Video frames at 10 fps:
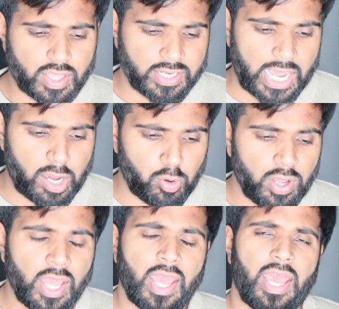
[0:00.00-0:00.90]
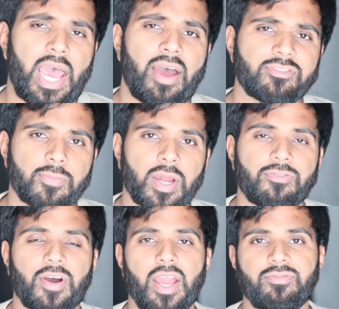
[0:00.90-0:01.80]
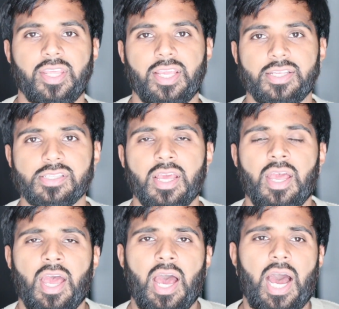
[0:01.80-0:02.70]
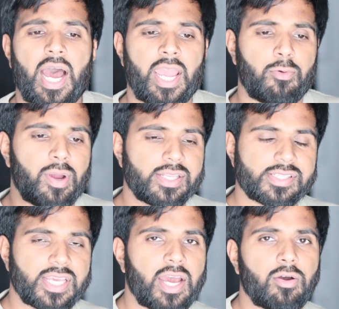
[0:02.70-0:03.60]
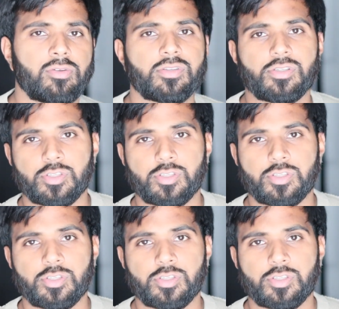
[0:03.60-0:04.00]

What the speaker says: Now, after my 5 days, I went down